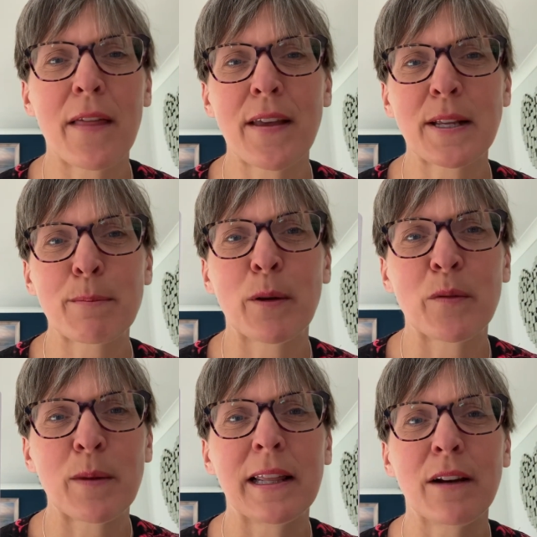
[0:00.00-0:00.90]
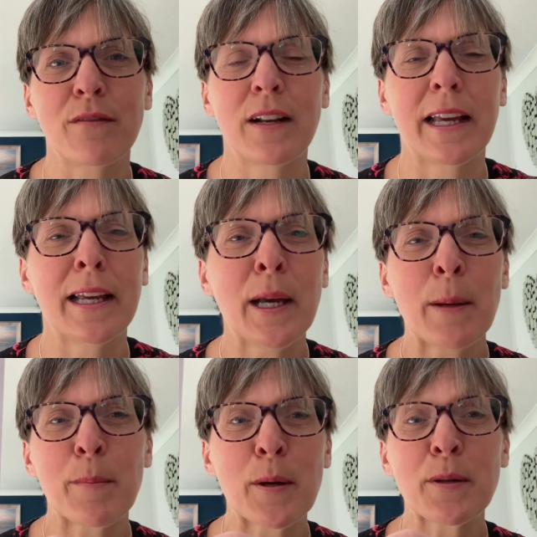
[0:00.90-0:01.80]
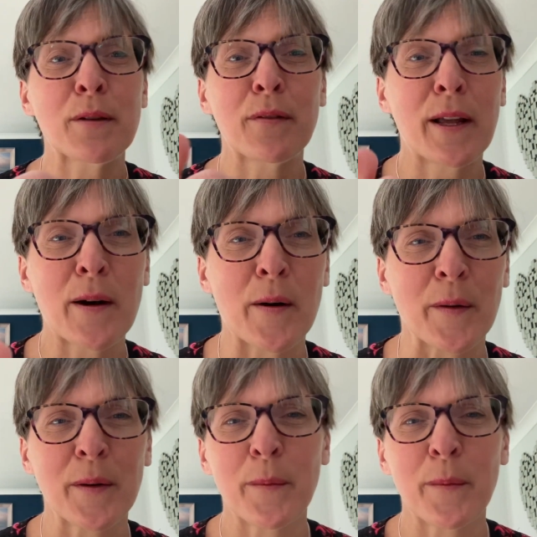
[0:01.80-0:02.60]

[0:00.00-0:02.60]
and that's moved me lovely, beautifully on.